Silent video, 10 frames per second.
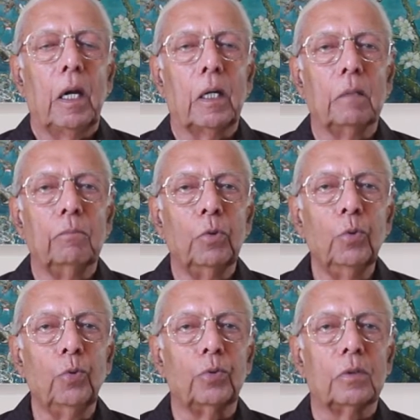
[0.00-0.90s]
It
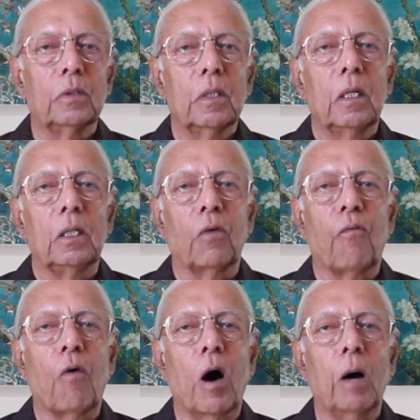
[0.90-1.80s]
moves in the
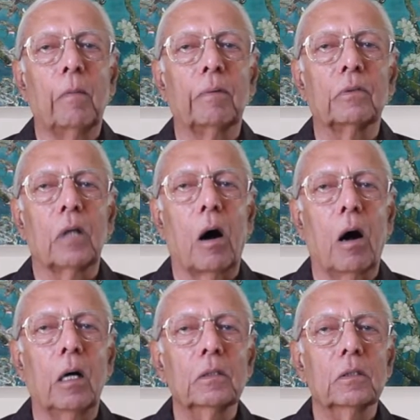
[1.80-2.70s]
form of
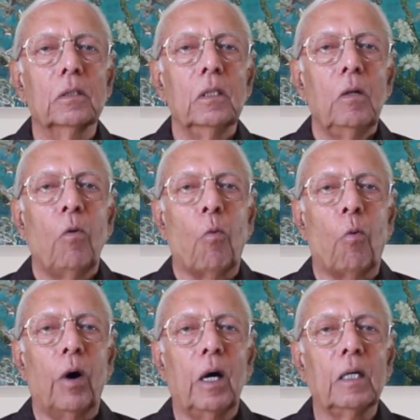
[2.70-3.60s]
thoughts,
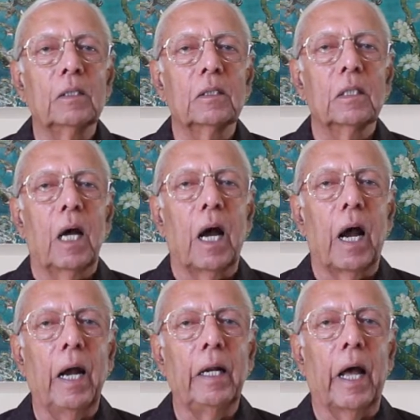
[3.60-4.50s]
words,
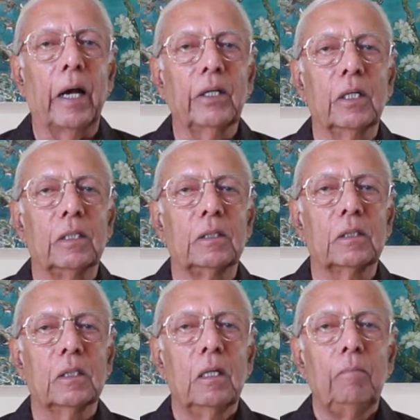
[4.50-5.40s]
and
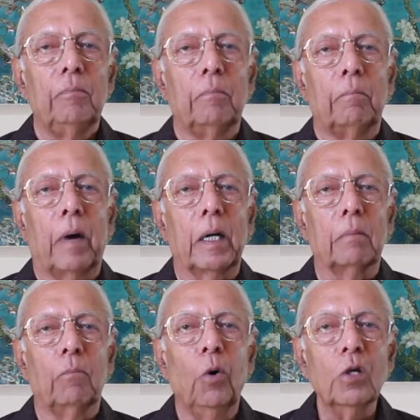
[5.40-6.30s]
actions,
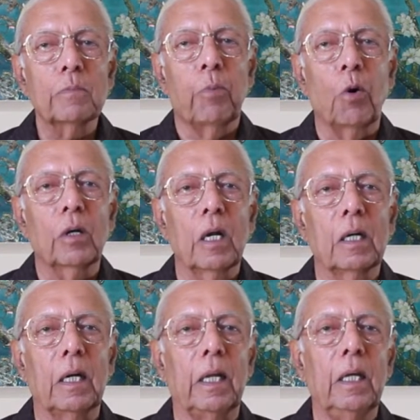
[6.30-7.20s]
but most
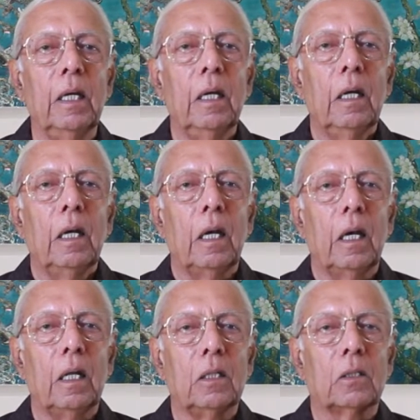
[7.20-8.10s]
potently
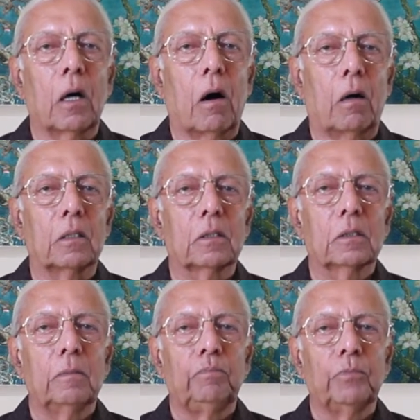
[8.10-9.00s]
in thoughts.